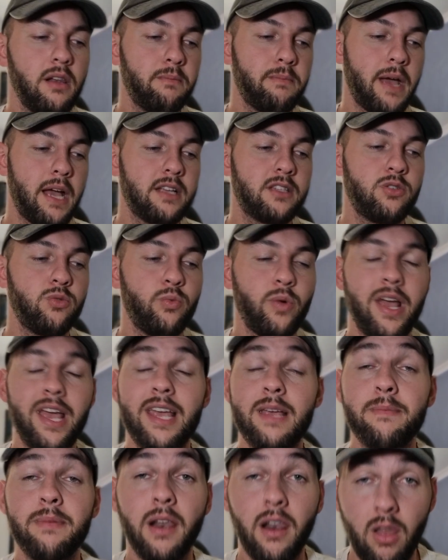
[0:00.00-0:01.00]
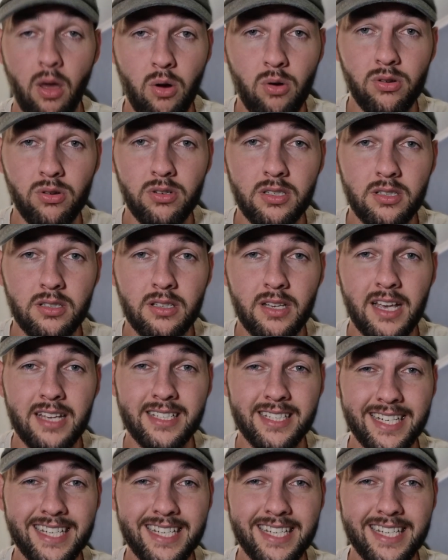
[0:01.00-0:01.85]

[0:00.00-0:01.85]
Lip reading: back to where he belongs as an